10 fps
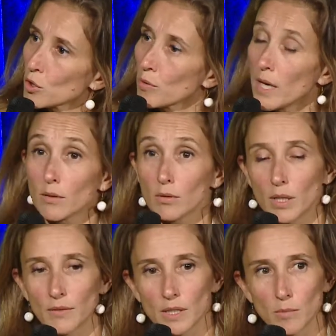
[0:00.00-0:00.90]
In
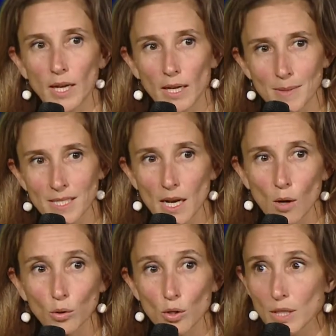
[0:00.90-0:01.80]
writing,
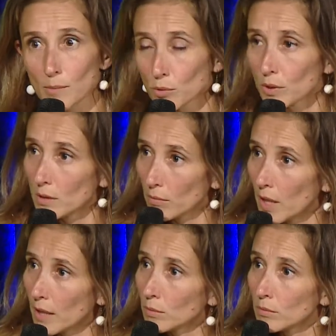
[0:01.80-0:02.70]
it's
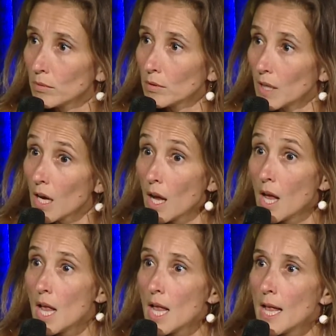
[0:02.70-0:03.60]
quite nice, but then